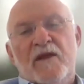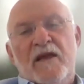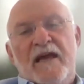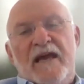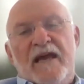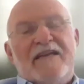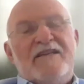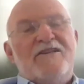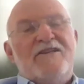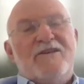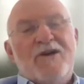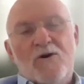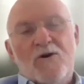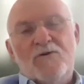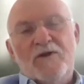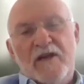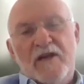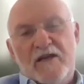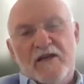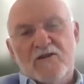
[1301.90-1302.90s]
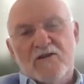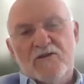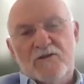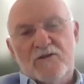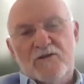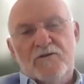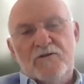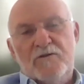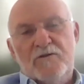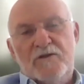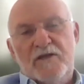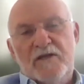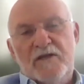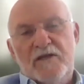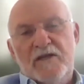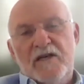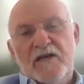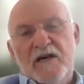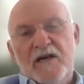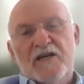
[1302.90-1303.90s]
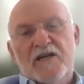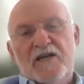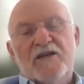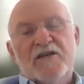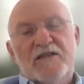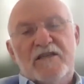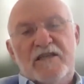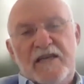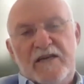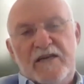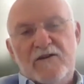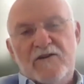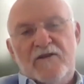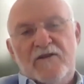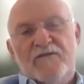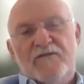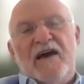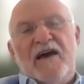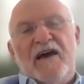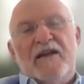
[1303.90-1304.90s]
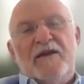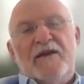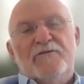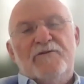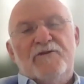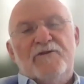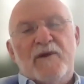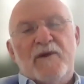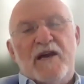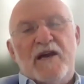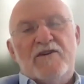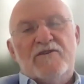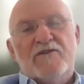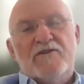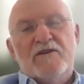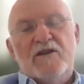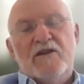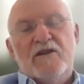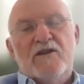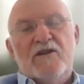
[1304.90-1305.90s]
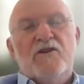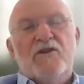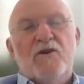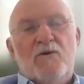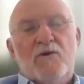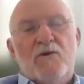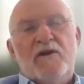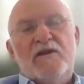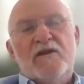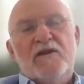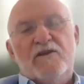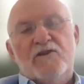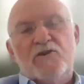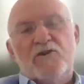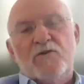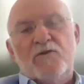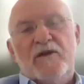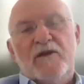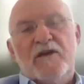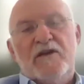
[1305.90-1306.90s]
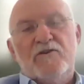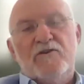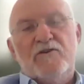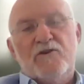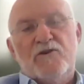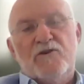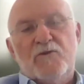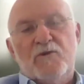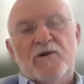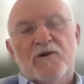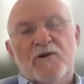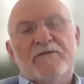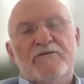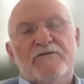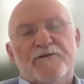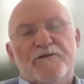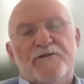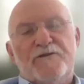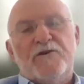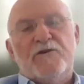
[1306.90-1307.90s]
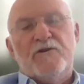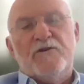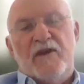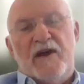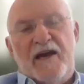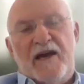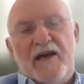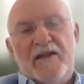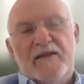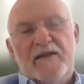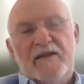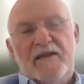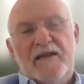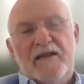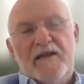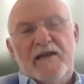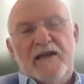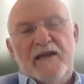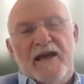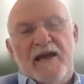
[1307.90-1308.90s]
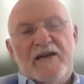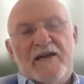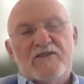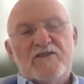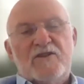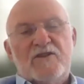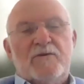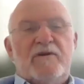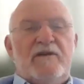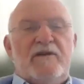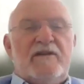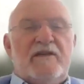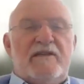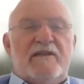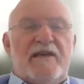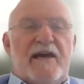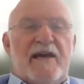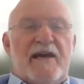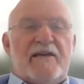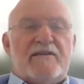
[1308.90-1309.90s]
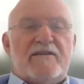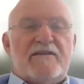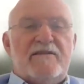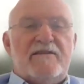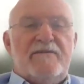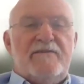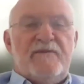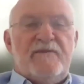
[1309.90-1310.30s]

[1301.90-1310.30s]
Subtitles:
and don't include a good deal of that information, knowing that their readers will infer that as they read a text.